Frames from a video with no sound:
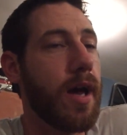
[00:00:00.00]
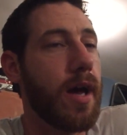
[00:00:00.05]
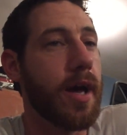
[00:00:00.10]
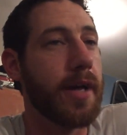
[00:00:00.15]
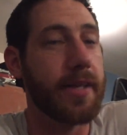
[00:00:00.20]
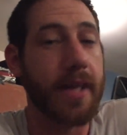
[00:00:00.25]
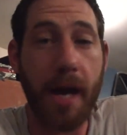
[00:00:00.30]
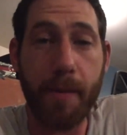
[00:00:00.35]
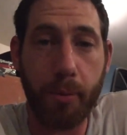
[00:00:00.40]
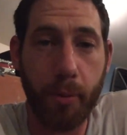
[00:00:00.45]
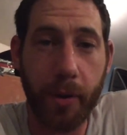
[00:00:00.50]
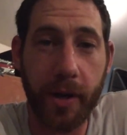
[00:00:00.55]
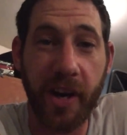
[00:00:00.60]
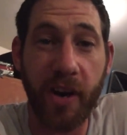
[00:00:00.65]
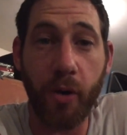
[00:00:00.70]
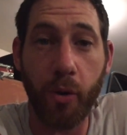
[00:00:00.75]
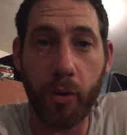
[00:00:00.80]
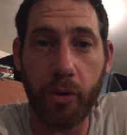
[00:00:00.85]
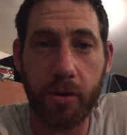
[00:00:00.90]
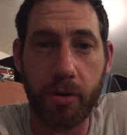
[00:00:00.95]
At that point,
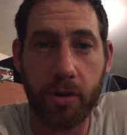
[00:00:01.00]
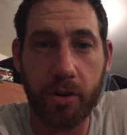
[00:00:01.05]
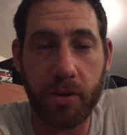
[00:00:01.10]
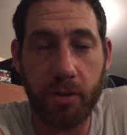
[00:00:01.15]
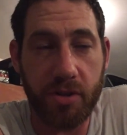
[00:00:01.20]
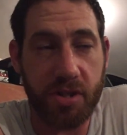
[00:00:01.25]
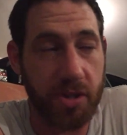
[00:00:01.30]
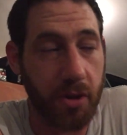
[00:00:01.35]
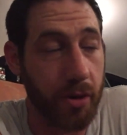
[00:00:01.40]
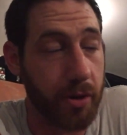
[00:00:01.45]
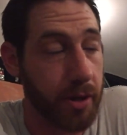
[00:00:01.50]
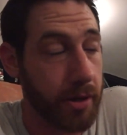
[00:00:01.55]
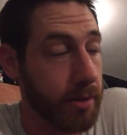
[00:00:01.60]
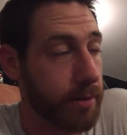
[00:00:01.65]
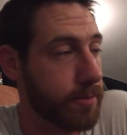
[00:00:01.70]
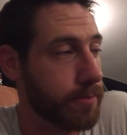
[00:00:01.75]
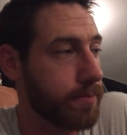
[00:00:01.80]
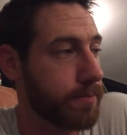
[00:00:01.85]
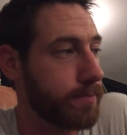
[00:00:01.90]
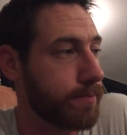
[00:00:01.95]
I ordered a new starter.